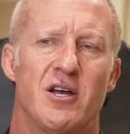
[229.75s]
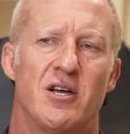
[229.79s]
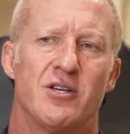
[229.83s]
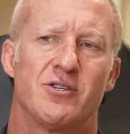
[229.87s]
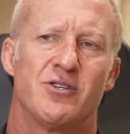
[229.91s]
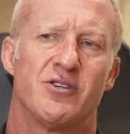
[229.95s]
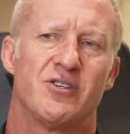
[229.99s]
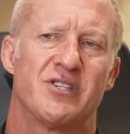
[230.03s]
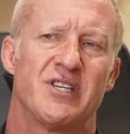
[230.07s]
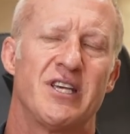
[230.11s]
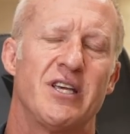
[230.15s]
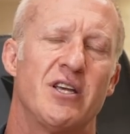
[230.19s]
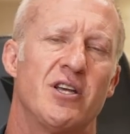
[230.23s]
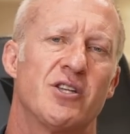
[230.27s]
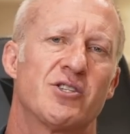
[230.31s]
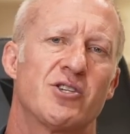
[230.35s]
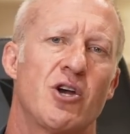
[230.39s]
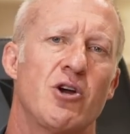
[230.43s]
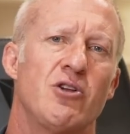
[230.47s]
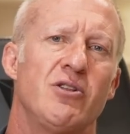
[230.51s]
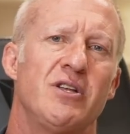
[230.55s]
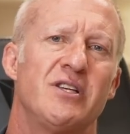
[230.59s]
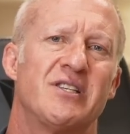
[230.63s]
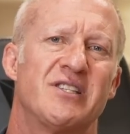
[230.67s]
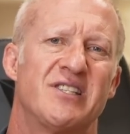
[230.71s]
So you see, it's
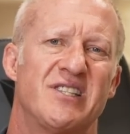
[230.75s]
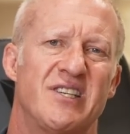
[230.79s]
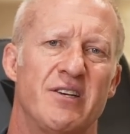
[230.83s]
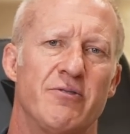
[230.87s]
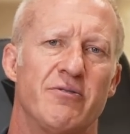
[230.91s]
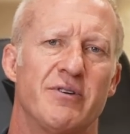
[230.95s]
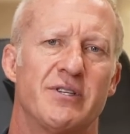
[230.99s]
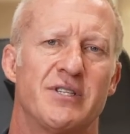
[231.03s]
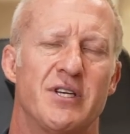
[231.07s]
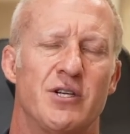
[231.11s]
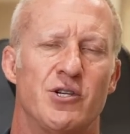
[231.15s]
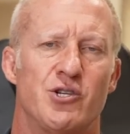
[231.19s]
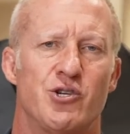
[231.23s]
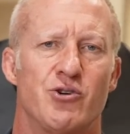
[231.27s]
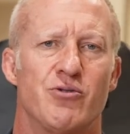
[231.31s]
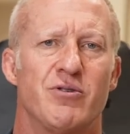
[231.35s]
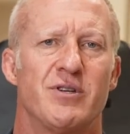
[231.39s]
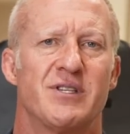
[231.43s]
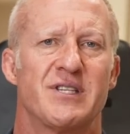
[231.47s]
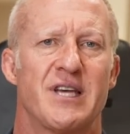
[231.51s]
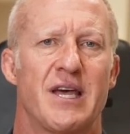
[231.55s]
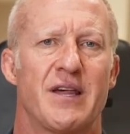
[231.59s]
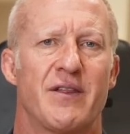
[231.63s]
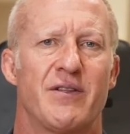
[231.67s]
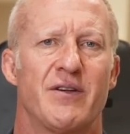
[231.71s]
only serious
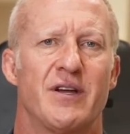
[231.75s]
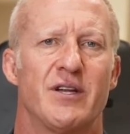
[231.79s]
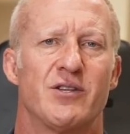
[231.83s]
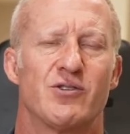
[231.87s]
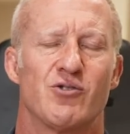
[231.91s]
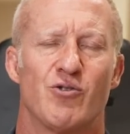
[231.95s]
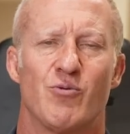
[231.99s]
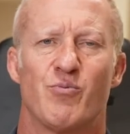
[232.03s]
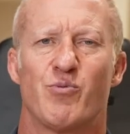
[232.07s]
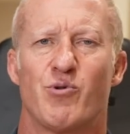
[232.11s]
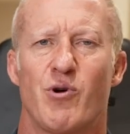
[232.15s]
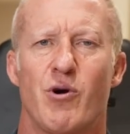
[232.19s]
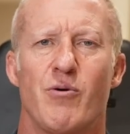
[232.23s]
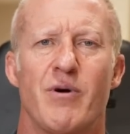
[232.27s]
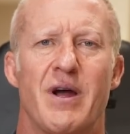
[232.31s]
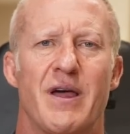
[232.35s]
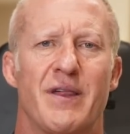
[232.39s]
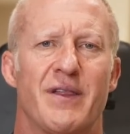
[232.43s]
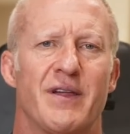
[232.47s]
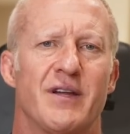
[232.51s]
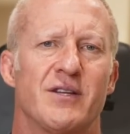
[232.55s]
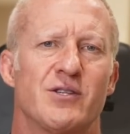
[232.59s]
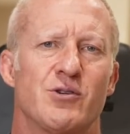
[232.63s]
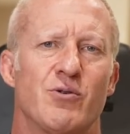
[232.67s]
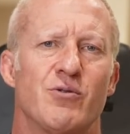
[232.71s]
endurance athletes or pro
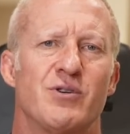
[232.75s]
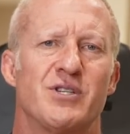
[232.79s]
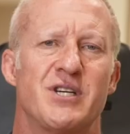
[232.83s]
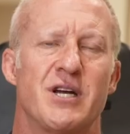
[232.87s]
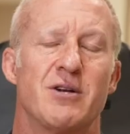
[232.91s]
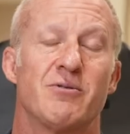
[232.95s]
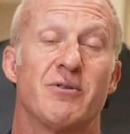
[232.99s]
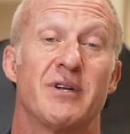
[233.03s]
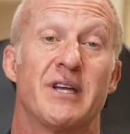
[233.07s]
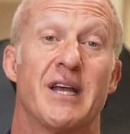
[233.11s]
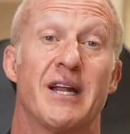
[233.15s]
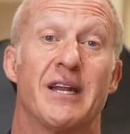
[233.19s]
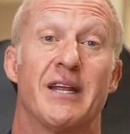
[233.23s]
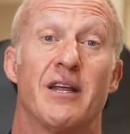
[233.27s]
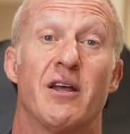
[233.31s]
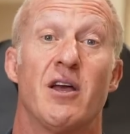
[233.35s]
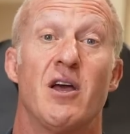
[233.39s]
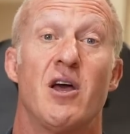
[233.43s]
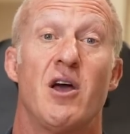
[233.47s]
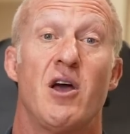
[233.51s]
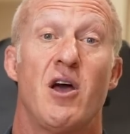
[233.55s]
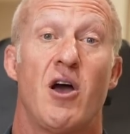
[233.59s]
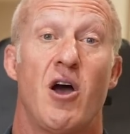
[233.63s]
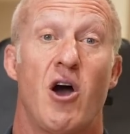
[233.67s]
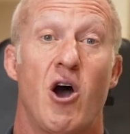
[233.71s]
athletes who are generally getting
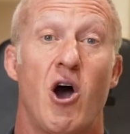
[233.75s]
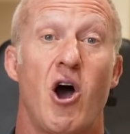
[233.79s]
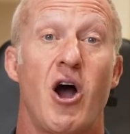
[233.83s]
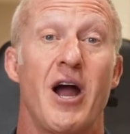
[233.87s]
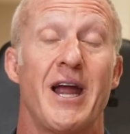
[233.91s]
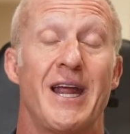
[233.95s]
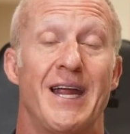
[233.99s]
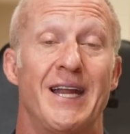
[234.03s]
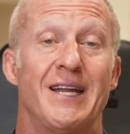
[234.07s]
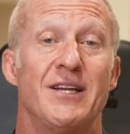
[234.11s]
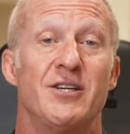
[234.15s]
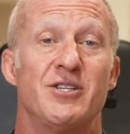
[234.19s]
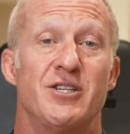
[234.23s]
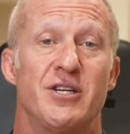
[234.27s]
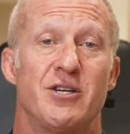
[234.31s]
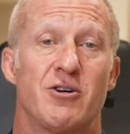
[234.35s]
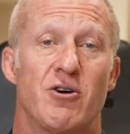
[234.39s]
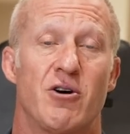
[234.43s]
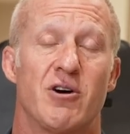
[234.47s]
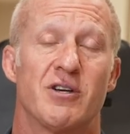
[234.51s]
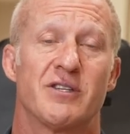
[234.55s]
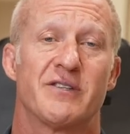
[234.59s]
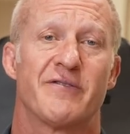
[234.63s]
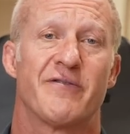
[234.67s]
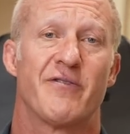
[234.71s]
high energy
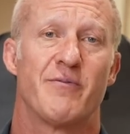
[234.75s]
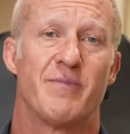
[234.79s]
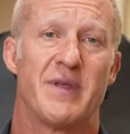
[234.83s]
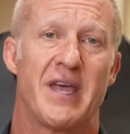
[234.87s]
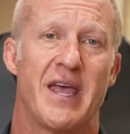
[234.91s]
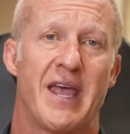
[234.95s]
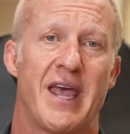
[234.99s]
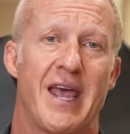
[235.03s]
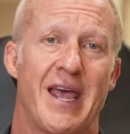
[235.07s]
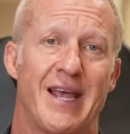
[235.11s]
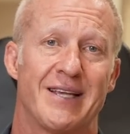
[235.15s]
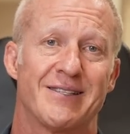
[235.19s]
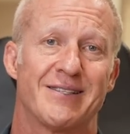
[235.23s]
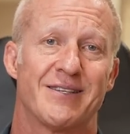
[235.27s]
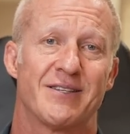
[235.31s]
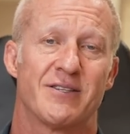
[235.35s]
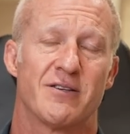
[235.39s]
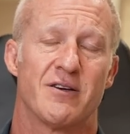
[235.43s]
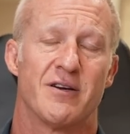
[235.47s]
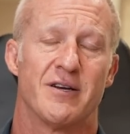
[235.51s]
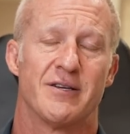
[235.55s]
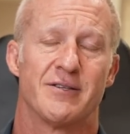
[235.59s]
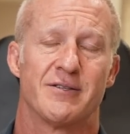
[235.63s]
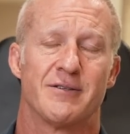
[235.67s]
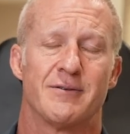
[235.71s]
costs from their
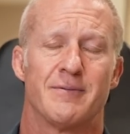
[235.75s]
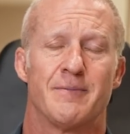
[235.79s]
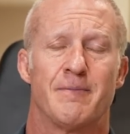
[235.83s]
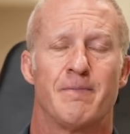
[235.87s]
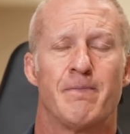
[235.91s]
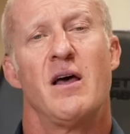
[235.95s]
exercise.